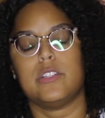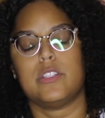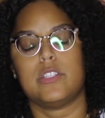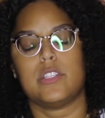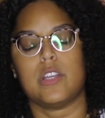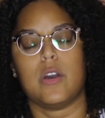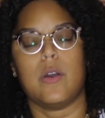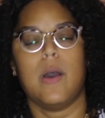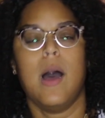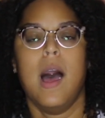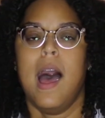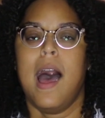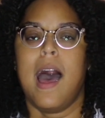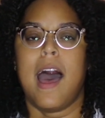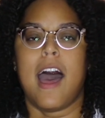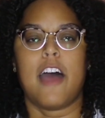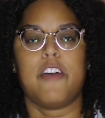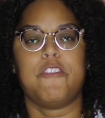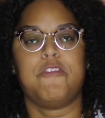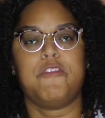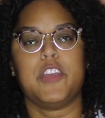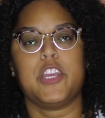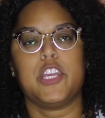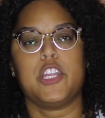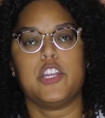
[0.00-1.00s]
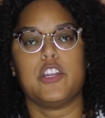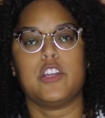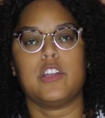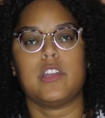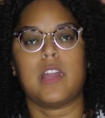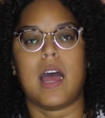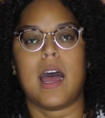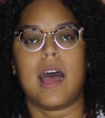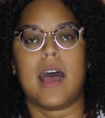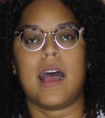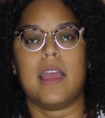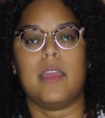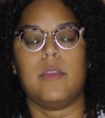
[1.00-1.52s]
So I figured
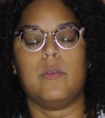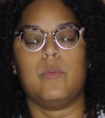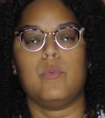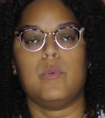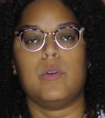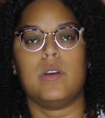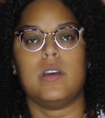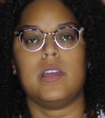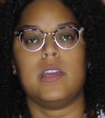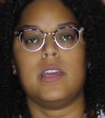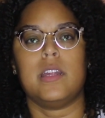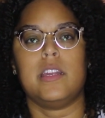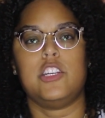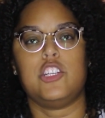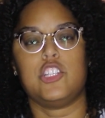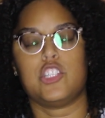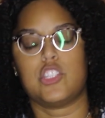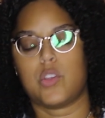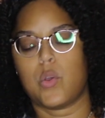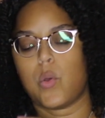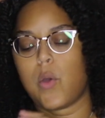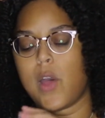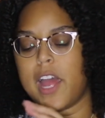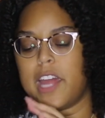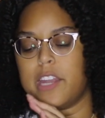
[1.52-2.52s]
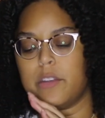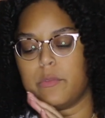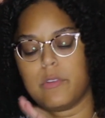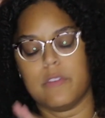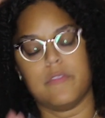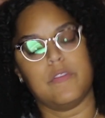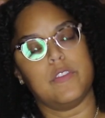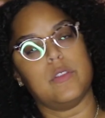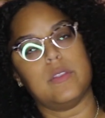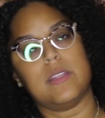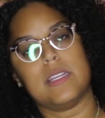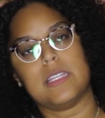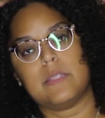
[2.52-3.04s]
I would just go ahead and
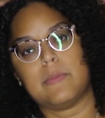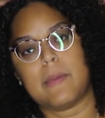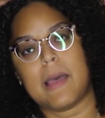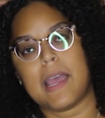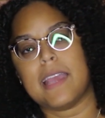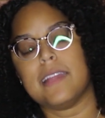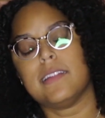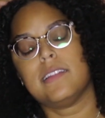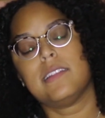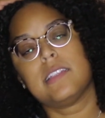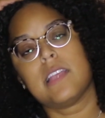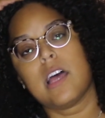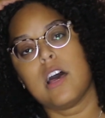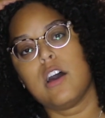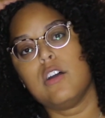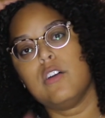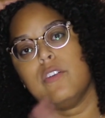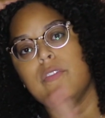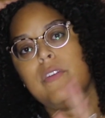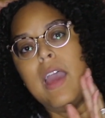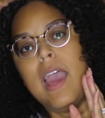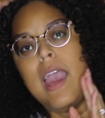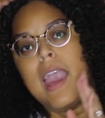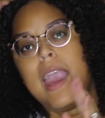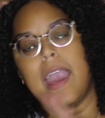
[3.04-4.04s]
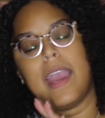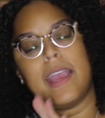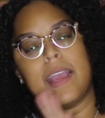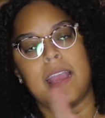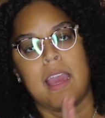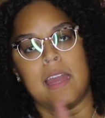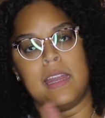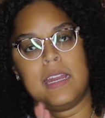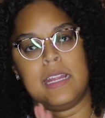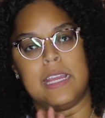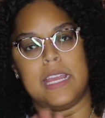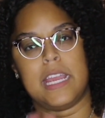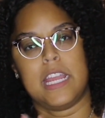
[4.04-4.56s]
review this by itself and
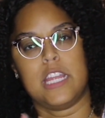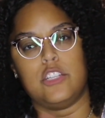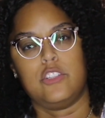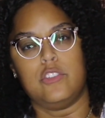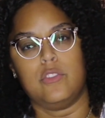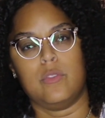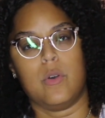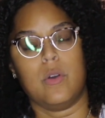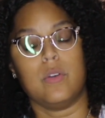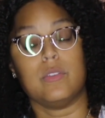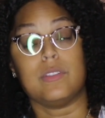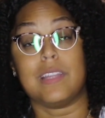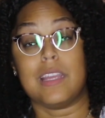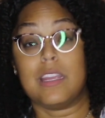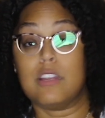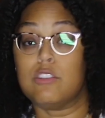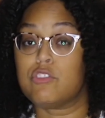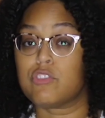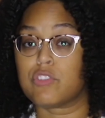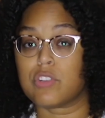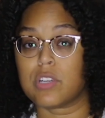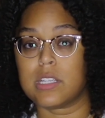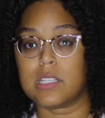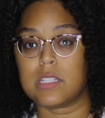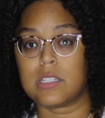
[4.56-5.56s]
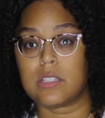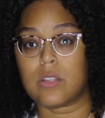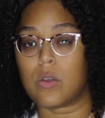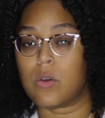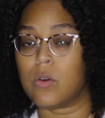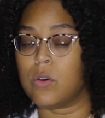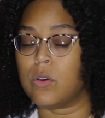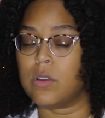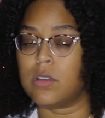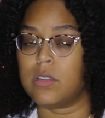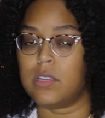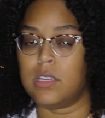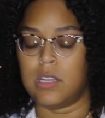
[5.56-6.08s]
kind of gauge you all's interest
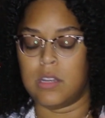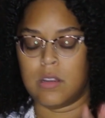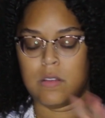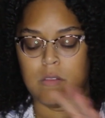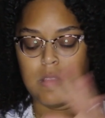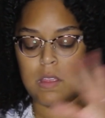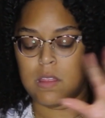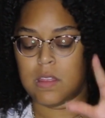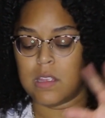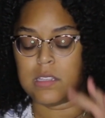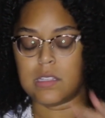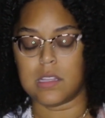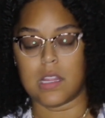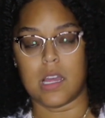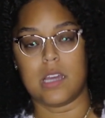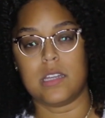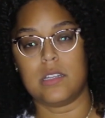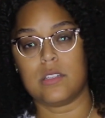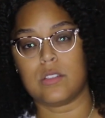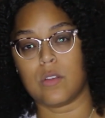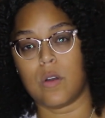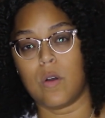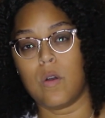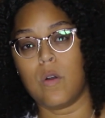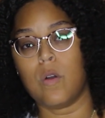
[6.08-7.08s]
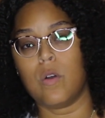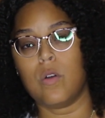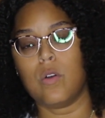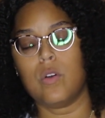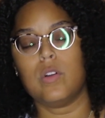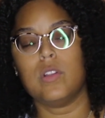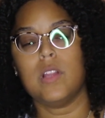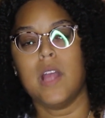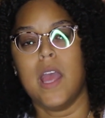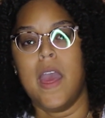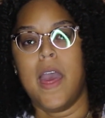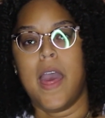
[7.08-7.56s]
on, in this line as a whole.